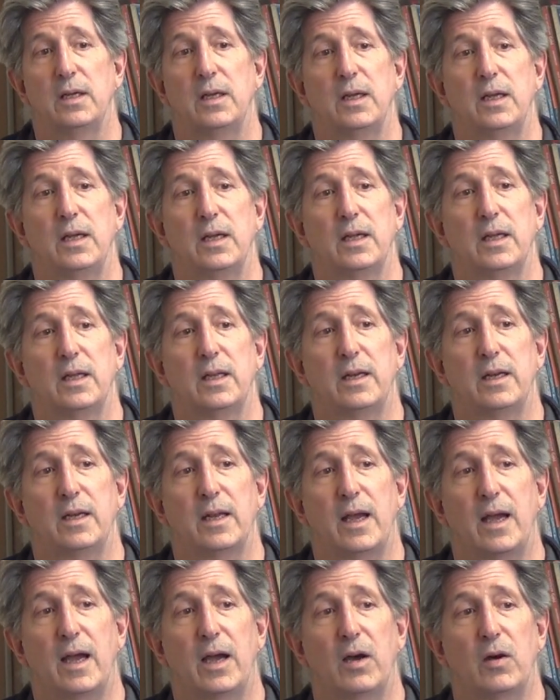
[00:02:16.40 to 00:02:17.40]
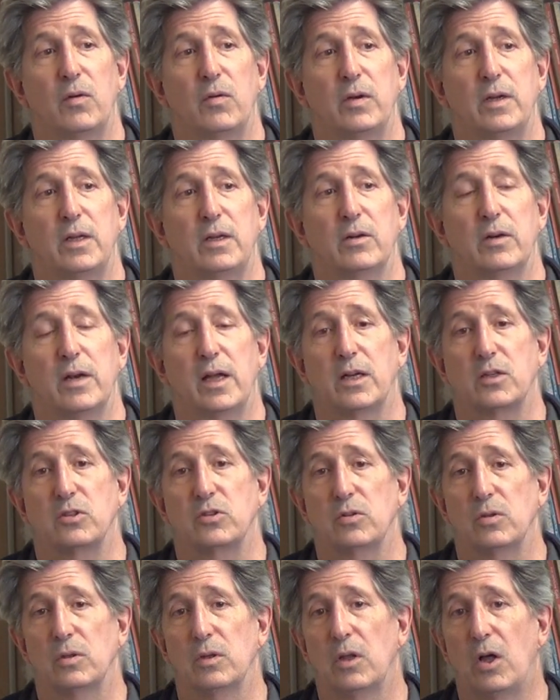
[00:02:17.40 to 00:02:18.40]
in how
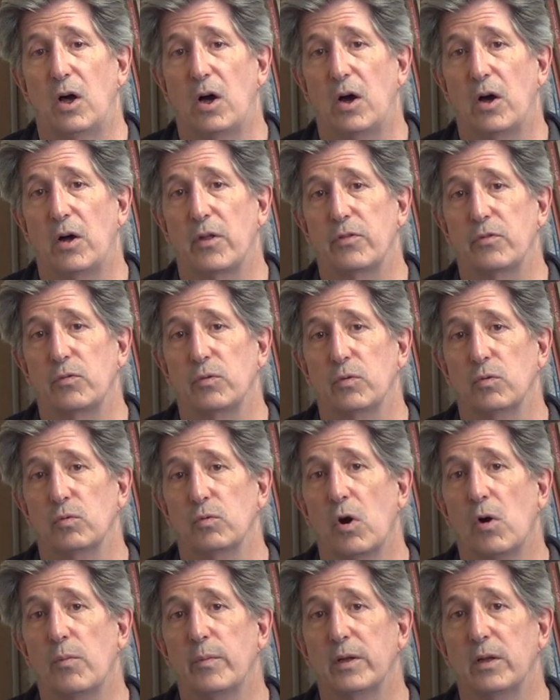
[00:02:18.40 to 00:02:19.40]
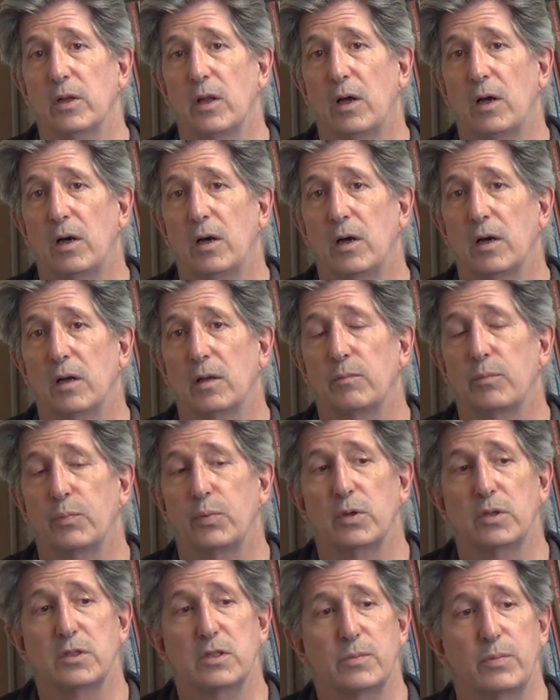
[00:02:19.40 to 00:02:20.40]
international law through Roman law
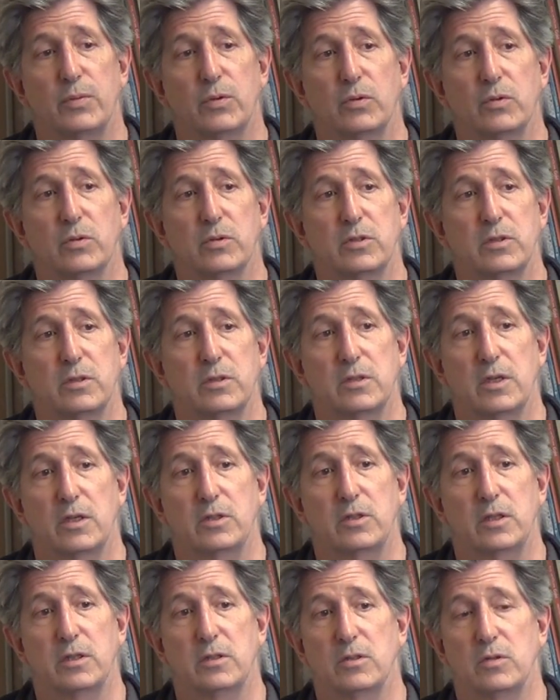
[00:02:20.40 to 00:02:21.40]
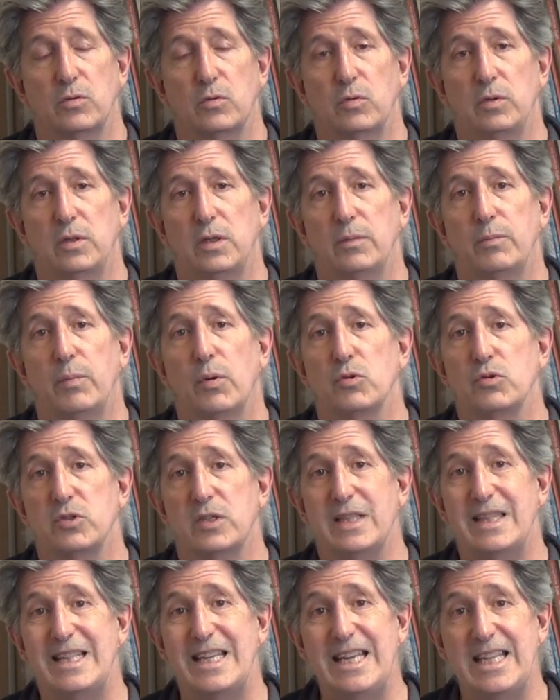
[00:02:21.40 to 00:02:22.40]
principles such as uti
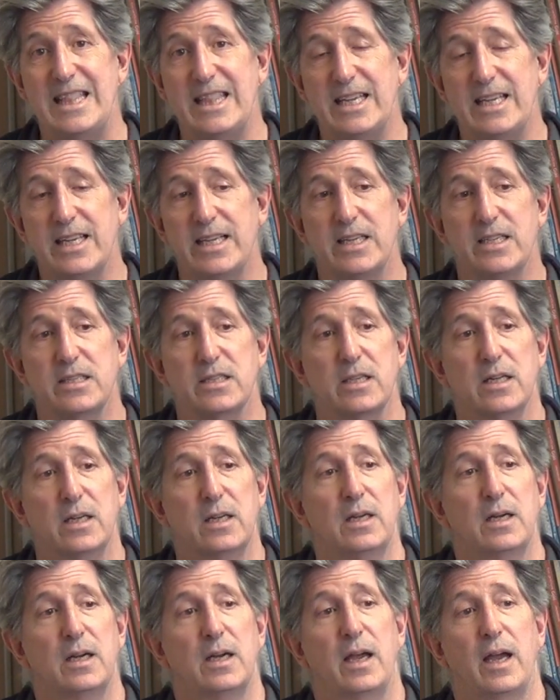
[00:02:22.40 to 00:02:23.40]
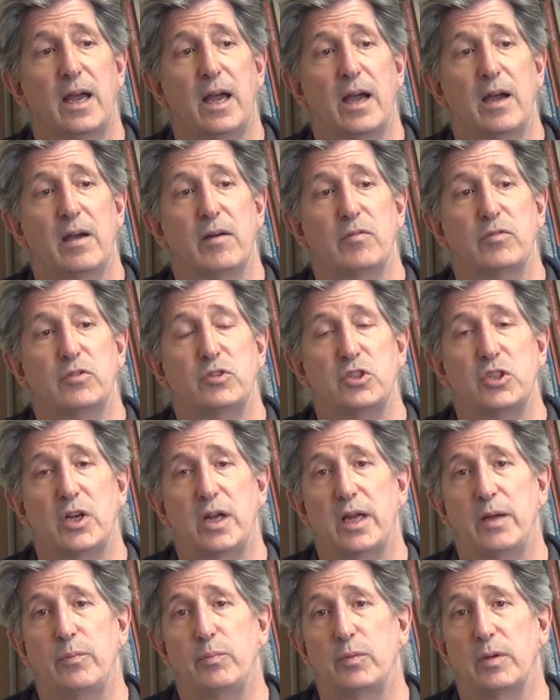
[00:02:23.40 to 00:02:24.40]
possidetis have
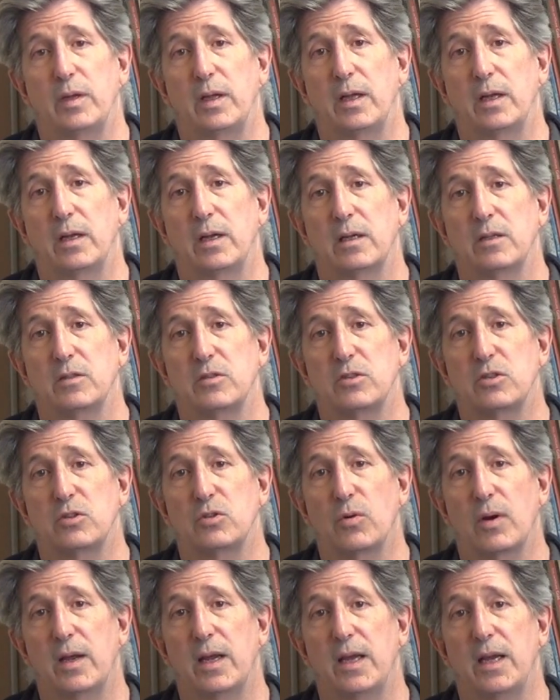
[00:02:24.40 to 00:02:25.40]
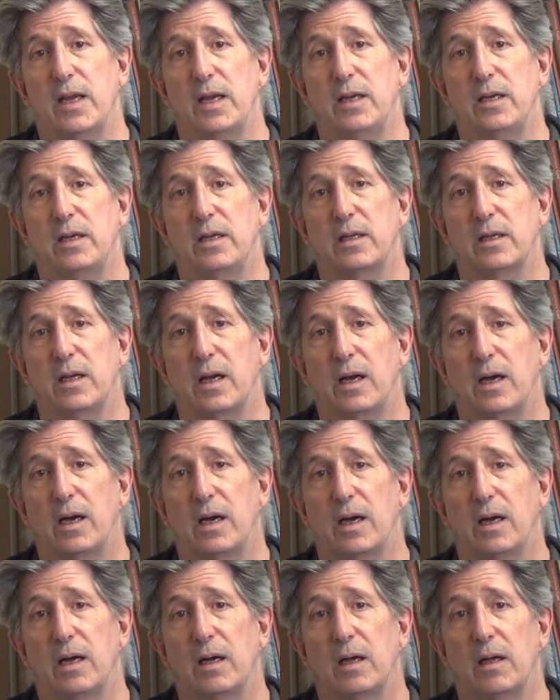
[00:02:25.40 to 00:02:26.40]
shaped and constrained
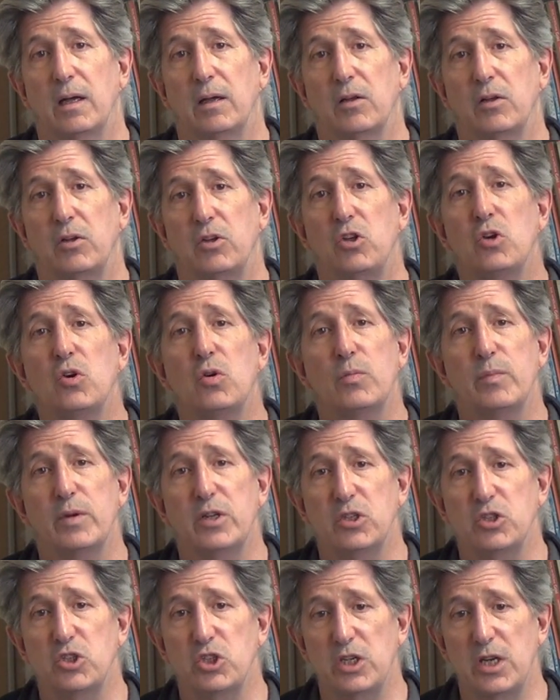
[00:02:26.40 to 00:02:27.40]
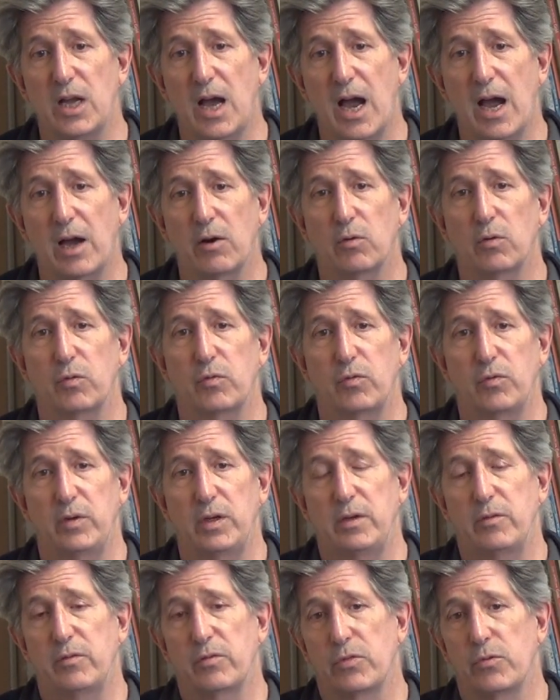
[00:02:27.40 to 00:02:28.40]
human
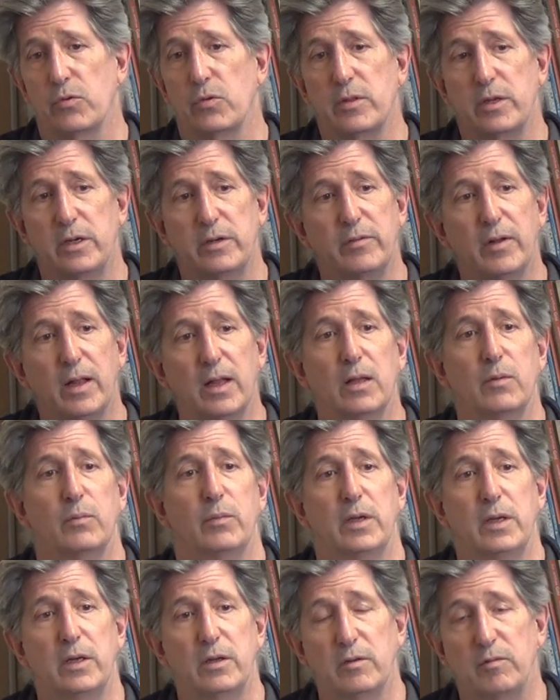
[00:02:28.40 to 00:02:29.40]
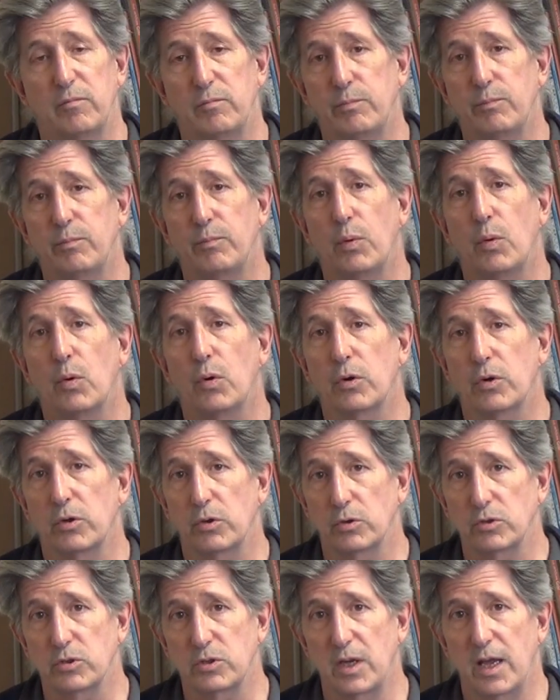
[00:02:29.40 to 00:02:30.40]
geography through the development of
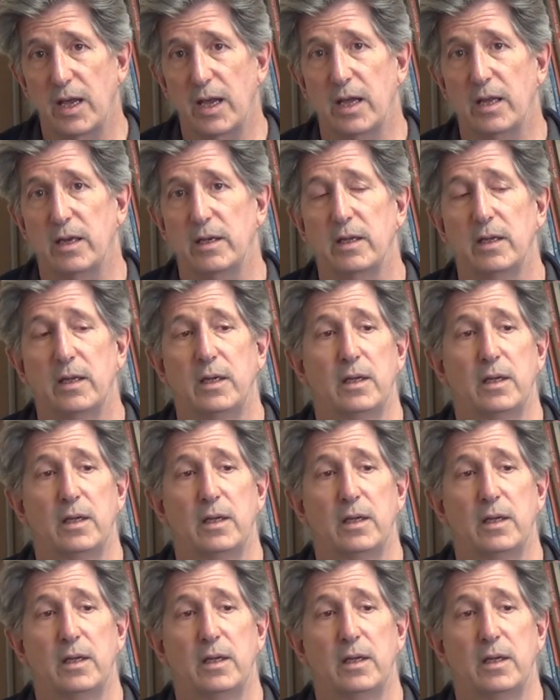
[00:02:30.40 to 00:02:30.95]
borders and